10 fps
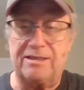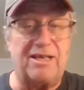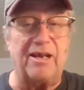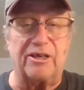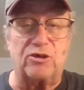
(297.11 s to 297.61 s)

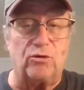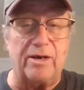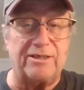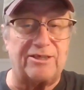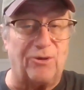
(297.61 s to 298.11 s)
Tell a
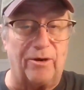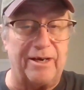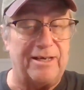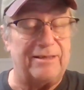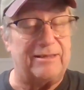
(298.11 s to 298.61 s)
great
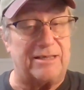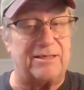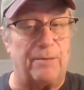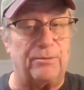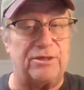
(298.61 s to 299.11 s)
story, that's
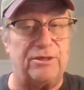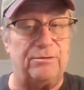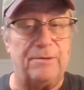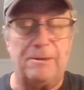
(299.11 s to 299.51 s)
number two.